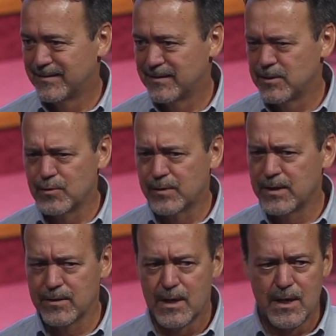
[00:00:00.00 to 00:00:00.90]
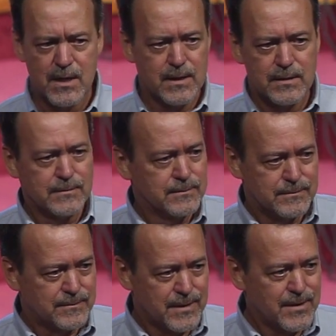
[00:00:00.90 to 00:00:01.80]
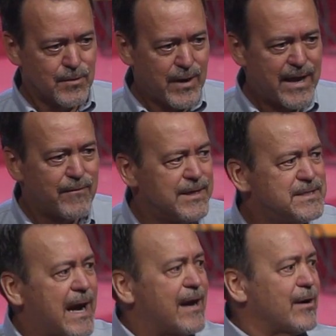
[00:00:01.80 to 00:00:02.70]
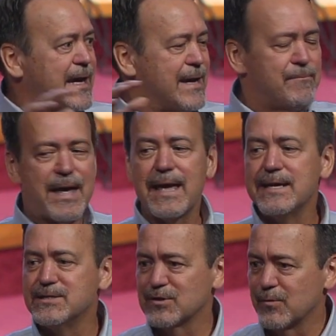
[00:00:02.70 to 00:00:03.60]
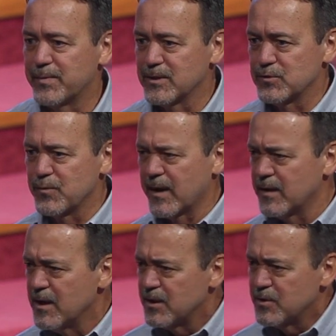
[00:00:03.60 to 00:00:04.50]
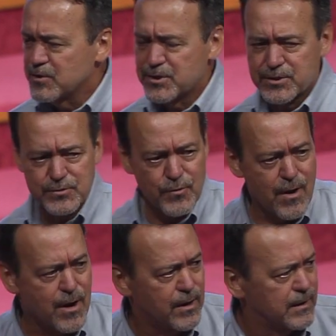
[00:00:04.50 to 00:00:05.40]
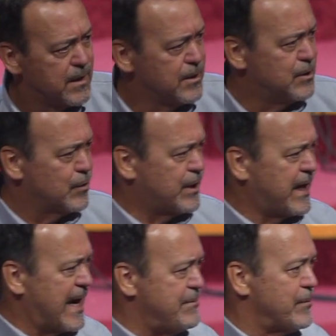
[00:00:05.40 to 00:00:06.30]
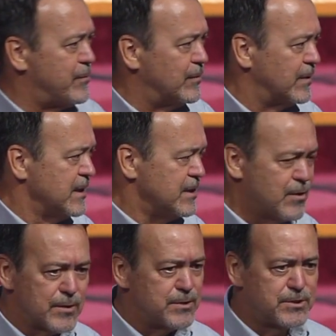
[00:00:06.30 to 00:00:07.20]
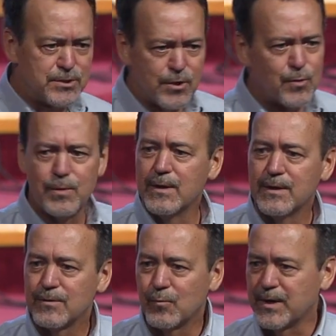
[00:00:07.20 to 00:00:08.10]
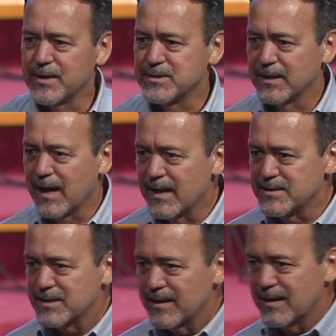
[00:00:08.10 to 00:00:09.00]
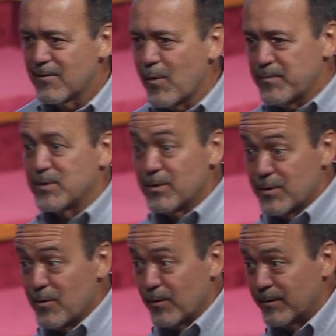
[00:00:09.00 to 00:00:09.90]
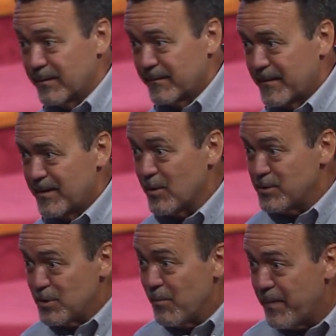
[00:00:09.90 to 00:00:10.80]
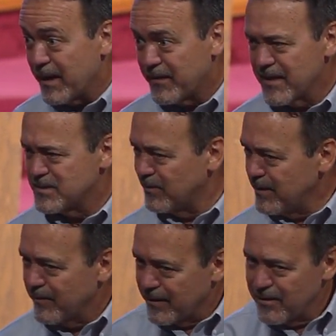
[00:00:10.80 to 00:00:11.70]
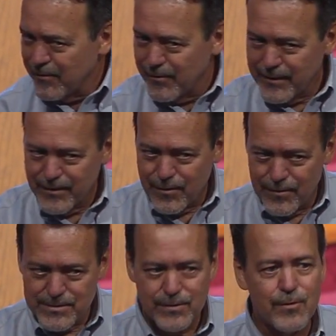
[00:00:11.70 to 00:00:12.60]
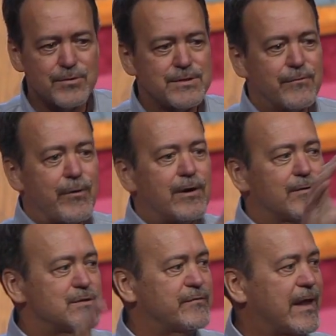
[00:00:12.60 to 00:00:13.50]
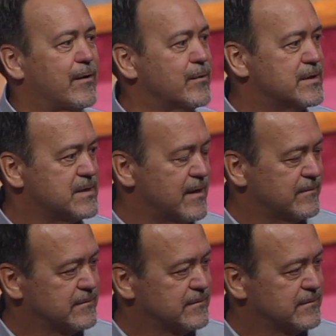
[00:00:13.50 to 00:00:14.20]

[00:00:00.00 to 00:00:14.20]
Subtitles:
You don't have entire campaigns that are built around you're strong, you're capable, you can do what it is that God's equipped you to do. You can do big things. You don't hear that. You hear all that girls. The girls that write all this flowery stuff.